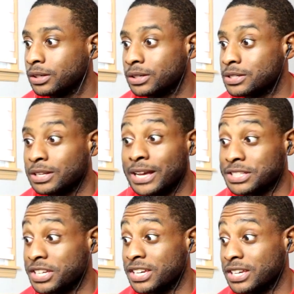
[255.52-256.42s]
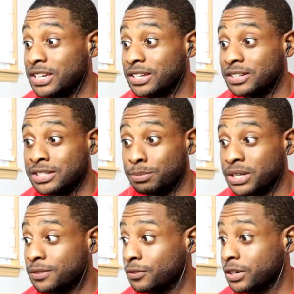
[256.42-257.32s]
it's a lot to take in. His
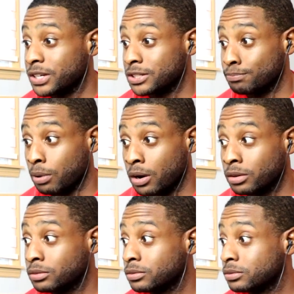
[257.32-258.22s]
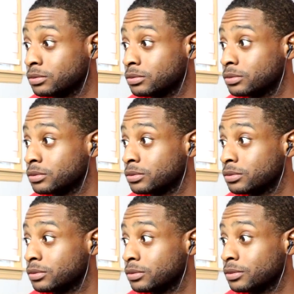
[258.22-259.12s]
best friend is burnt.
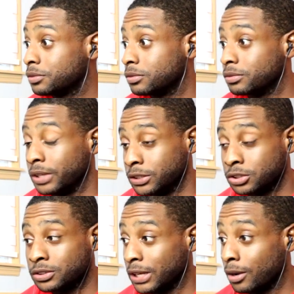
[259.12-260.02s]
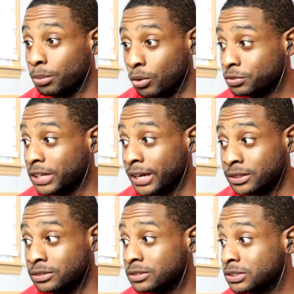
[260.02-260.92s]
They took down both
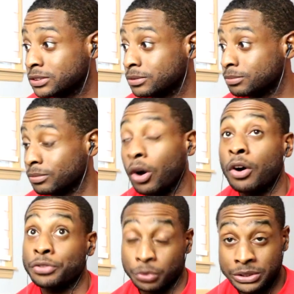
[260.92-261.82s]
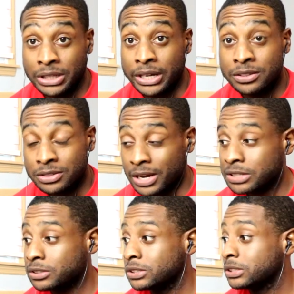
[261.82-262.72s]
Titans, all three Titans
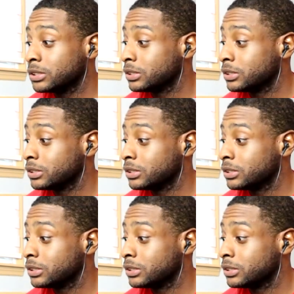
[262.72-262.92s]
actually.